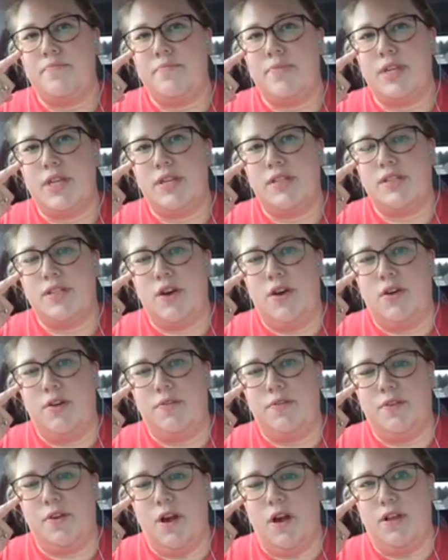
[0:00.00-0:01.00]
So
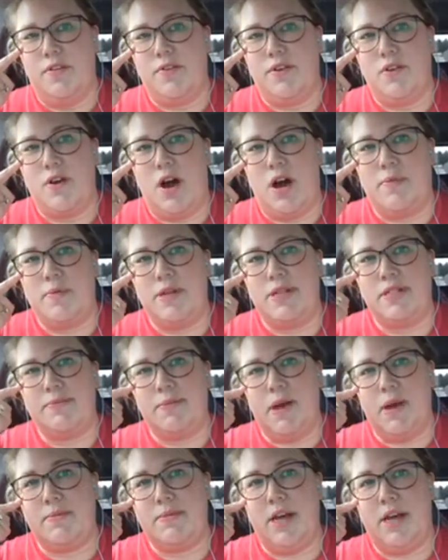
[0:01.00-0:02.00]
for all of you hot mess
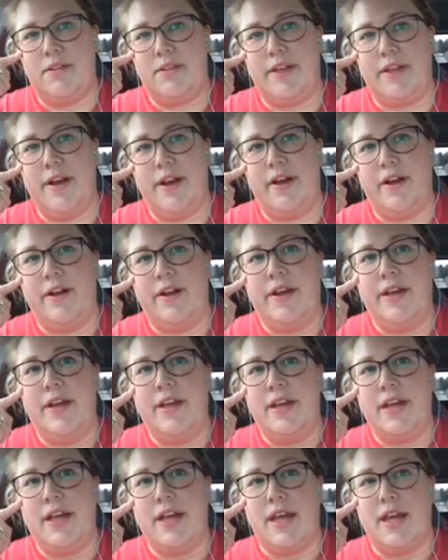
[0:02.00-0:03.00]
moms out there,
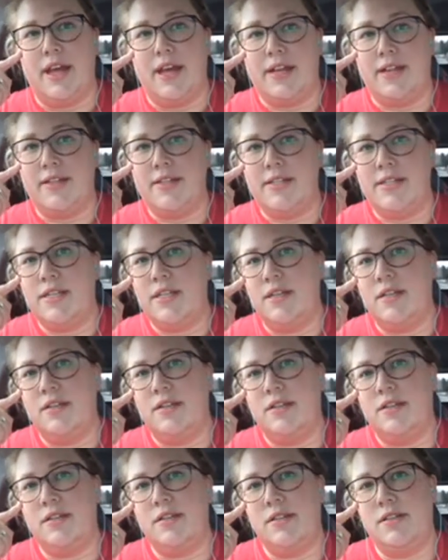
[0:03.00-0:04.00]
and
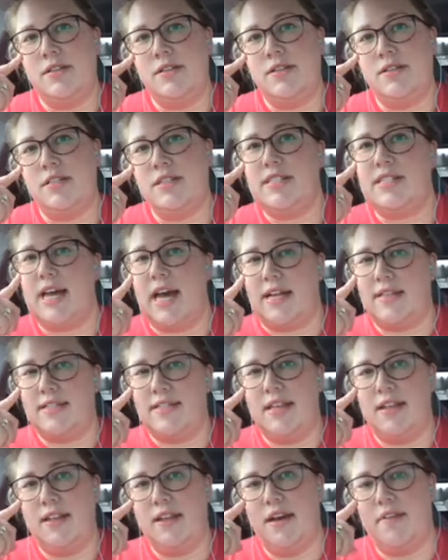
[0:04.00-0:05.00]
dads
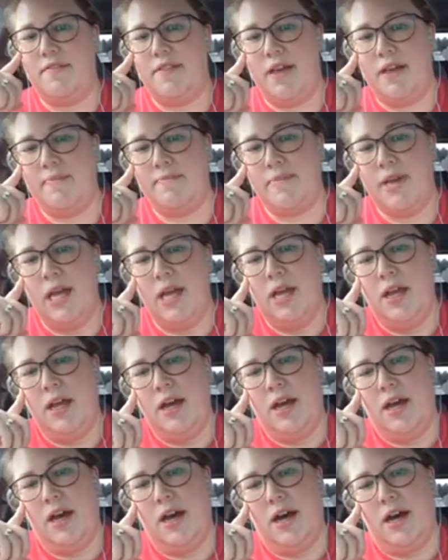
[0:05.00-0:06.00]
that love them,
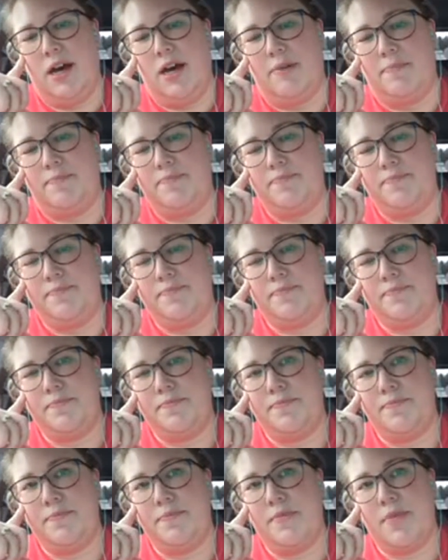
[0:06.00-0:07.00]
I'm
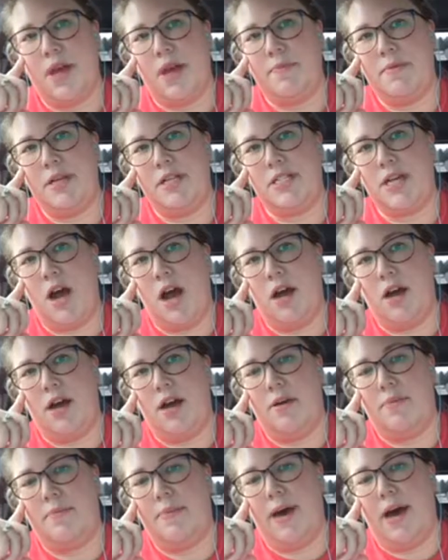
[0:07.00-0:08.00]
going to talk
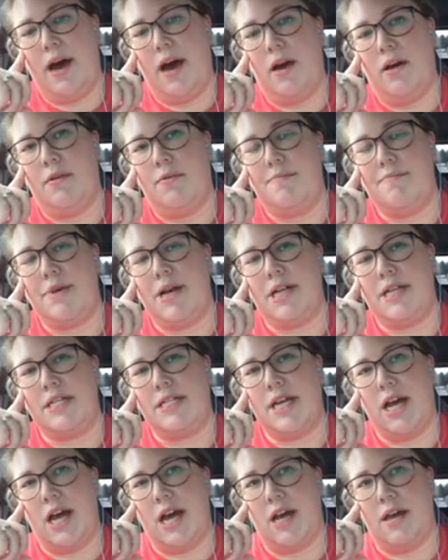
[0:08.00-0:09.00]
about
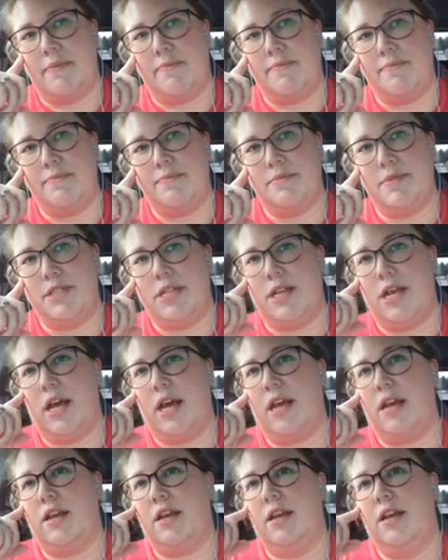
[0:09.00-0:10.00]
bedtime
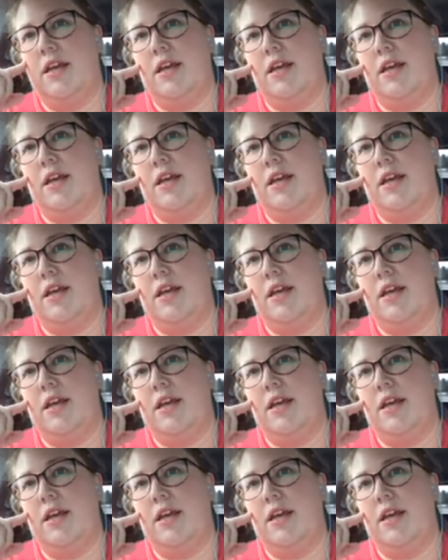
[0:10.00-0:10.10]
tonight.